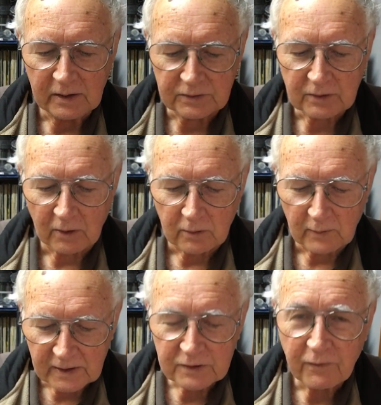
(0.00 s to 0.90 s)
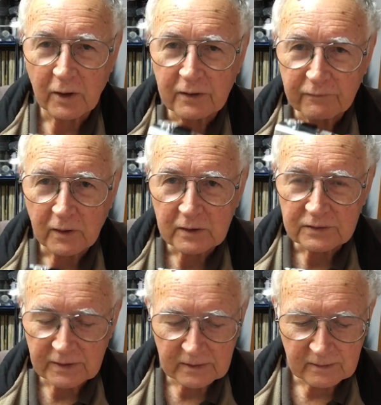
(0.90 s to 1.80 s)
it's got a rangefinder
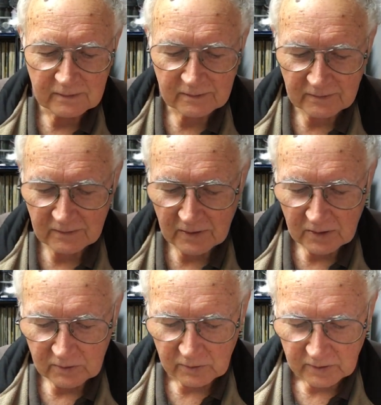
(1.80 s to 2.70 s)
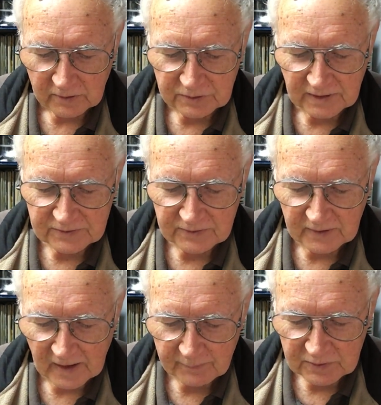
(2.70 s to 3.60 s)
focusing, you can adjust
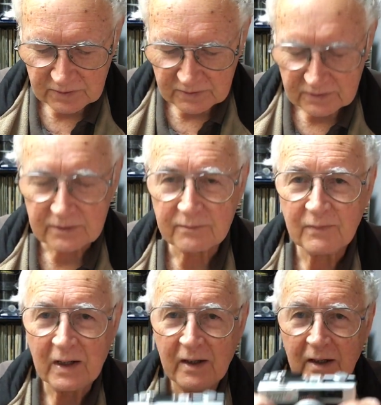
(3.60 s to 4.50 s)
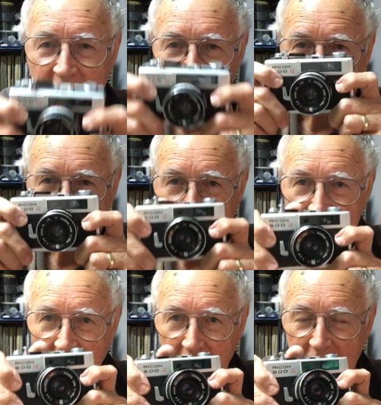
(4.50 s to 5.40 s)
the apertures, and it's
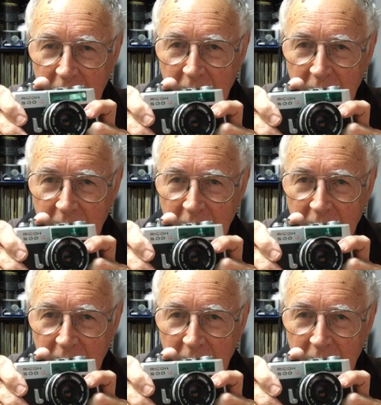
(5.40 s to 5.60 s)
also